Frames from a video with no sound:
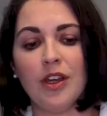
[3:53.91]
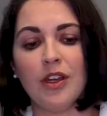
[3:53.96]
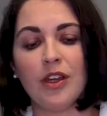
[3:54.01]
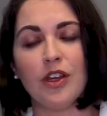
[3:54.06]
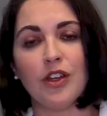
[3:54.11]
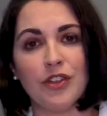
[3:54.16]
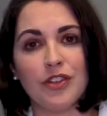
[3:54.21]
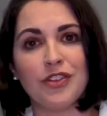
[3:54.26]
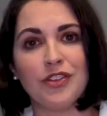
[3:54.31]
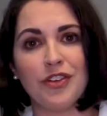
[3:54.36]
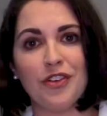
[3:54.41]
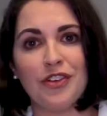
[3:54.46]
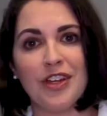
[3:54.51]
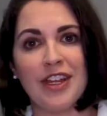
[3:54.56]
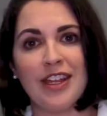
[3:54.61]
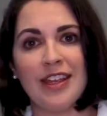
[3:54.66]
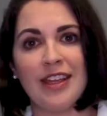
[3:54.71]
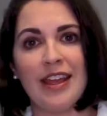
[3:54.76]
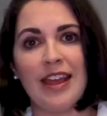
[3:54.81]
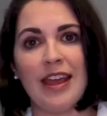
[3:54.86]

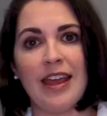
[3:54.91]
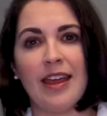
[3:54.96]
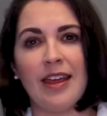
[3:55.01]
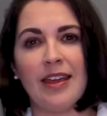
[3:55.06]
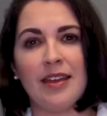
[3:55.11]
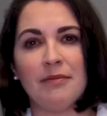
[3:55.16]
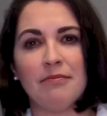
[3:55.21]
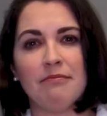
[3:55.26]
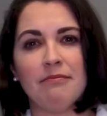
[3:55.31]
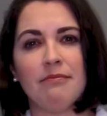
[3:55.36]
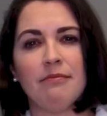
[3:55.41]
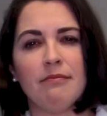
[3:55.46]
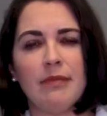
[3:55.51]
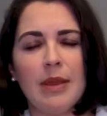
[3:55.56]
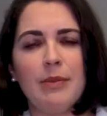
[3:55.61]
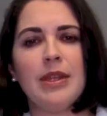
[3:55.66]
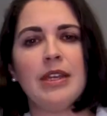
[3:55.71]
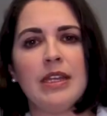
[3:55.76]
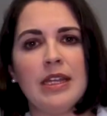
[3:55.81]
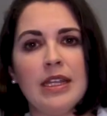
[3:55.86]
concerning and
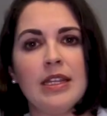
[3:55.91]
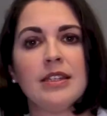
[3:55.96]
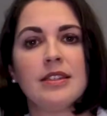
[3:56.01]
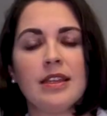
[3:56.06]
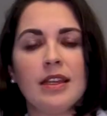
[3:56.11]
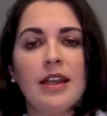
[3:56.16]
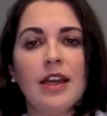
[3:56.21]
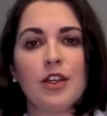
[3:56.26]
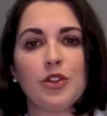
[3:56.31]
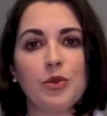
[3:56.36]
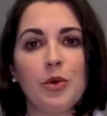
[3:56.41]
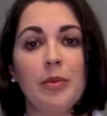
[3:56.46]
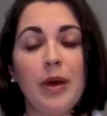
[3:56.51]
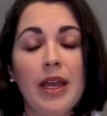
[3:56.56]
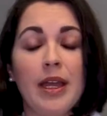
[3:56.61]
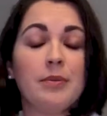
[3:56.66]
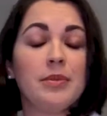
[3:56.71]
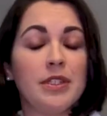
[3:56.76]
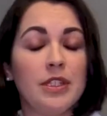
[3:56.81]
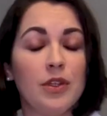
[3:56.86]
maybe needs an actual
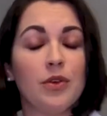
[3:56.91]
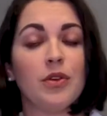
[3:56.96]
biopsy